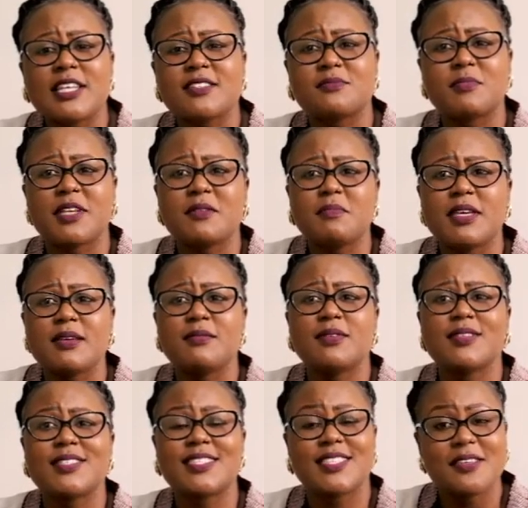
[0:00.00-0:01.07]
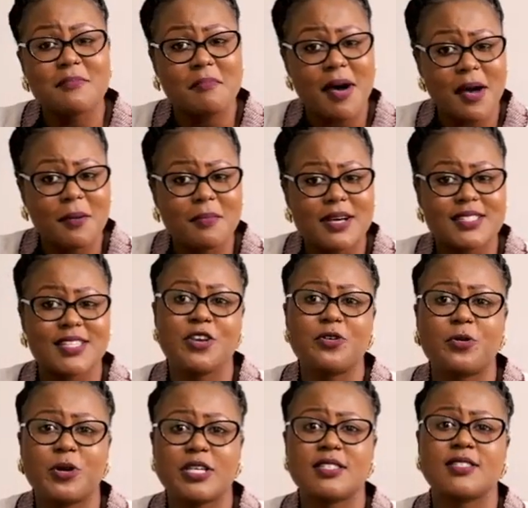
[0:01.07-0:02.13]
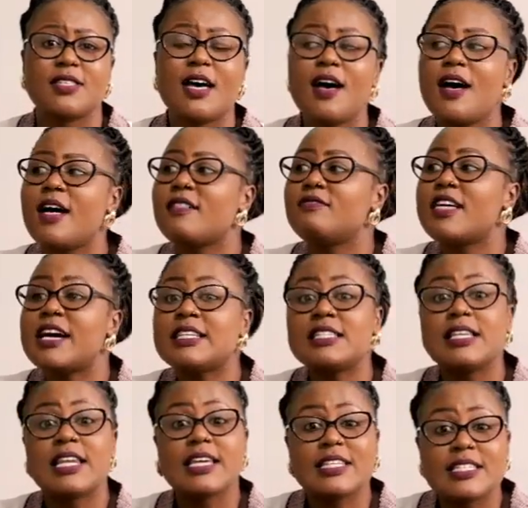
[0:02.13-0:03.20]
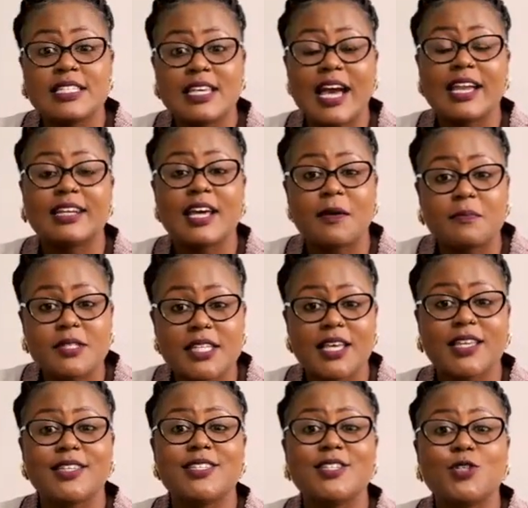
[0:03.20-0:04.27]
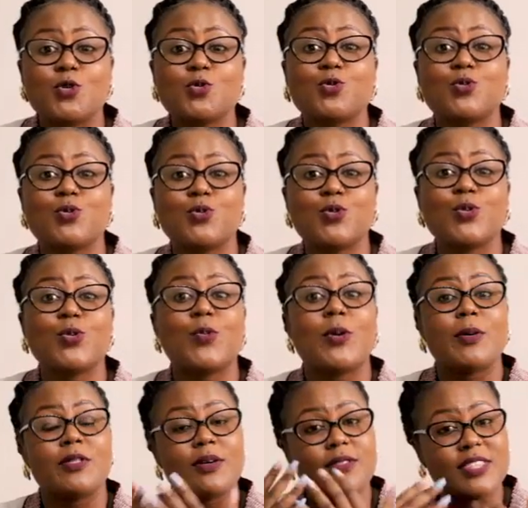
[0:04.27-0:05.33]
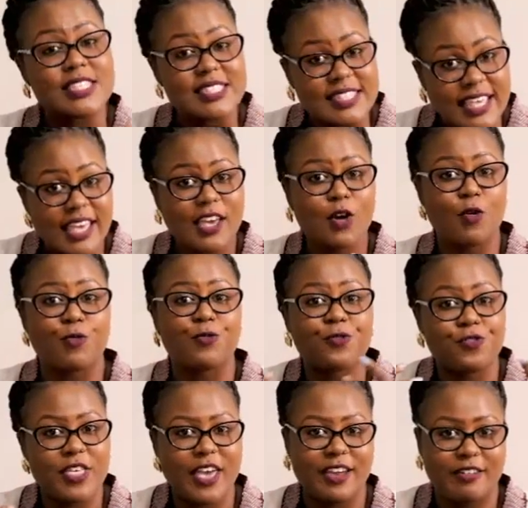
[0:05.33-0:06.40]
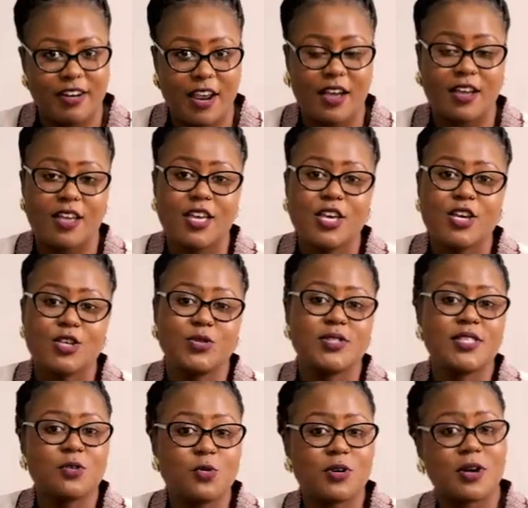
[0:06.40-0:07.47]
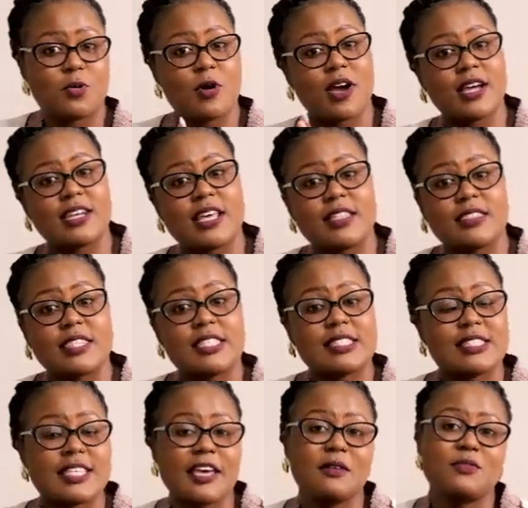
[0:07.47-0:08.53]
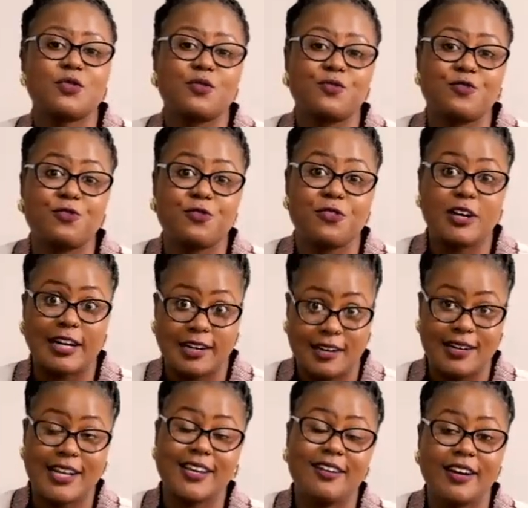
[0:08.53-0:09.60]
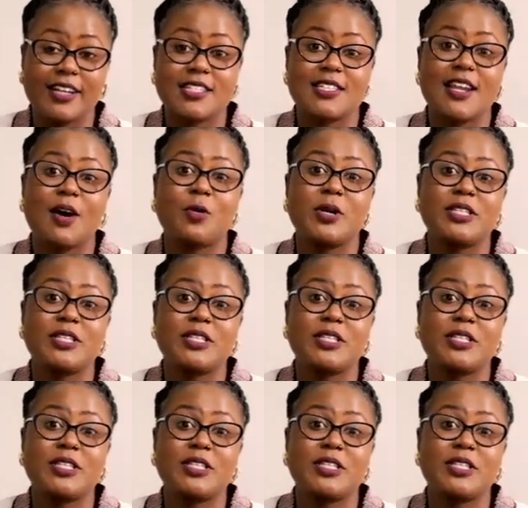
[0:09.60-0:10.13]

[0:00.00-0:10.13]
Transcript: has made me see mom as a hero is that lady adapted to the stay of the area. You see, kuna kongana these times of, like right now,